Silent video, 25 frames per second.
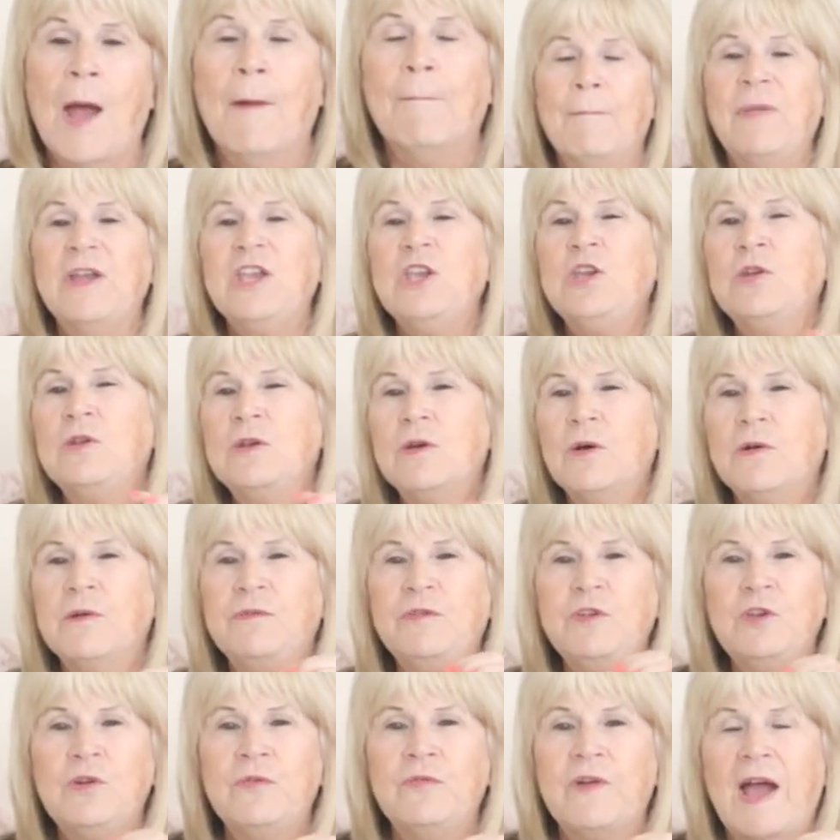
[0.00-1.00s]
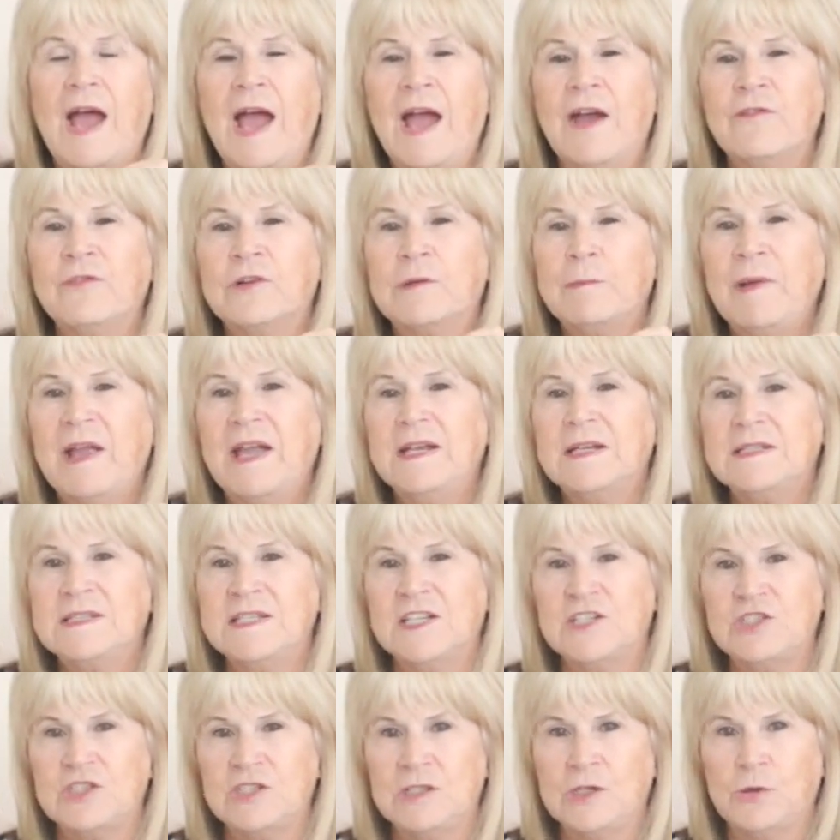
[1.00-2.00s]
But you know, if you've ever paid
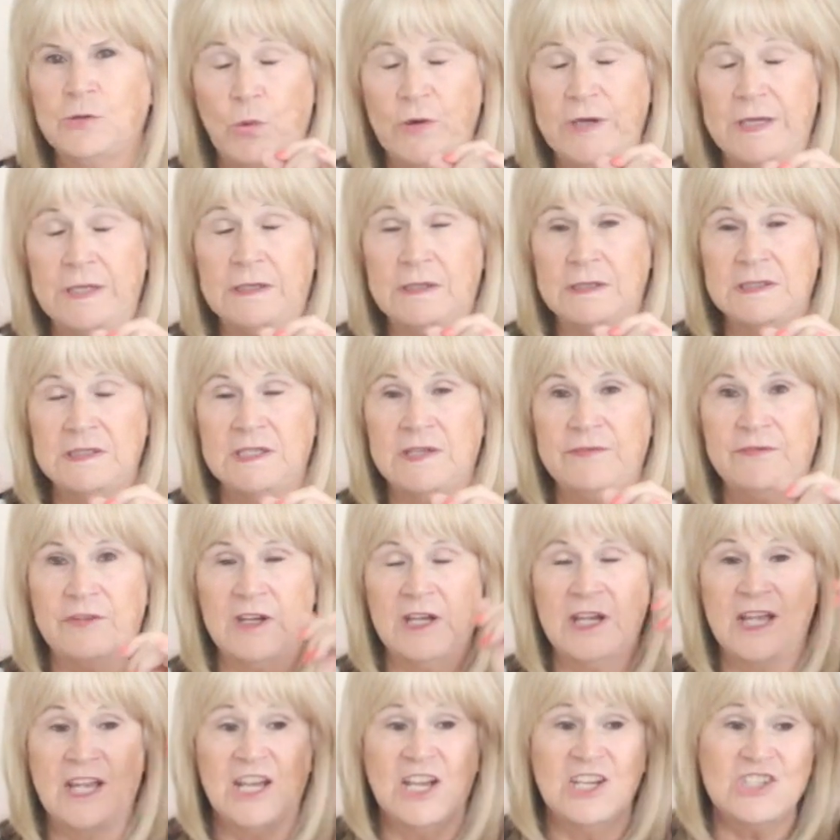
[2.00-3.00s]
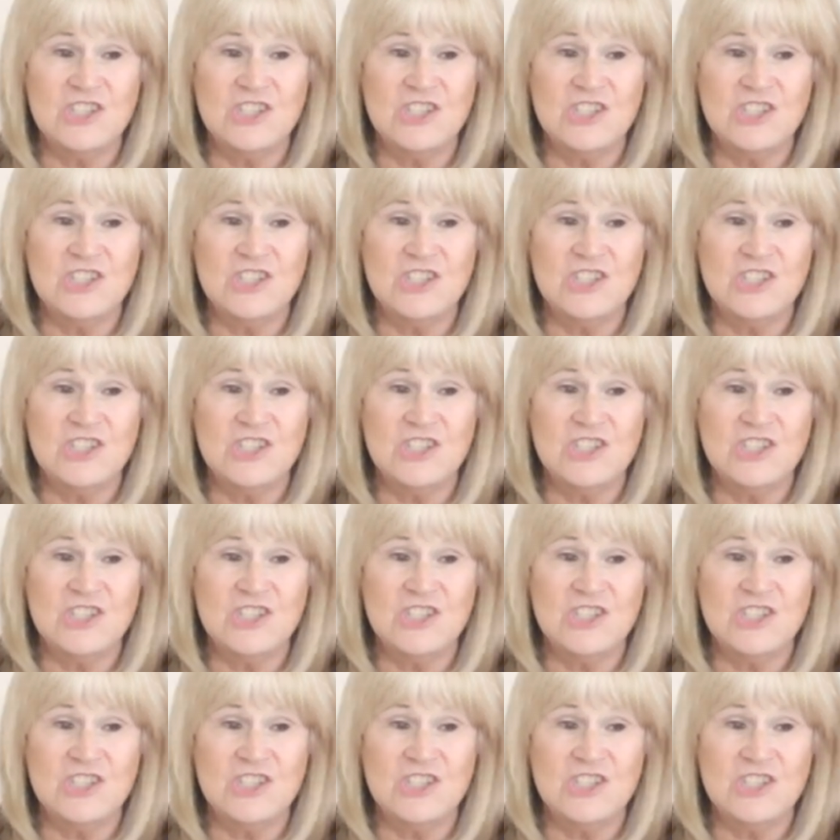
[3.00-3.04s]
attention to Queen Latifah,